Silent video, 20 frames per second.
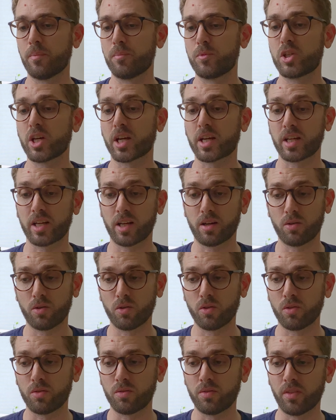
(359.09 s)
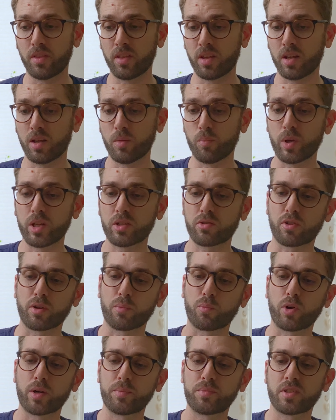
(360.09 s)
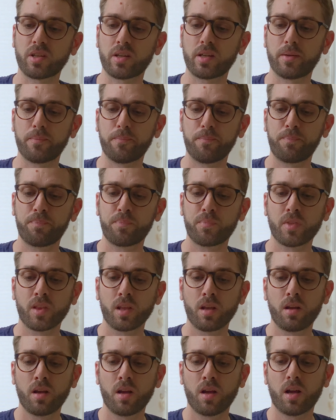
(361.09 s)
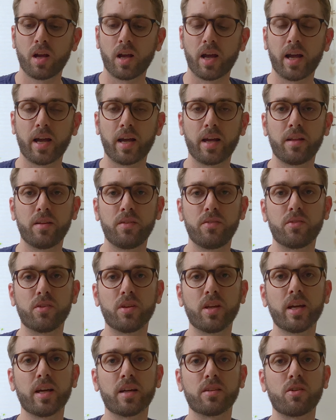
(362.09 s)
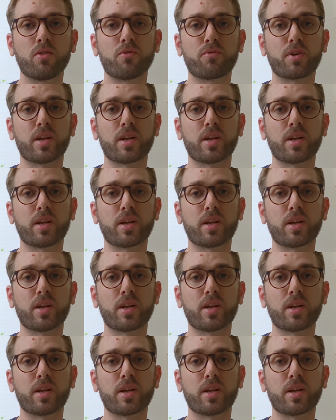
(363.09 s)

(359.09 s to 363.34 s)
Check it out on the Beastgrip website. And yeah, don't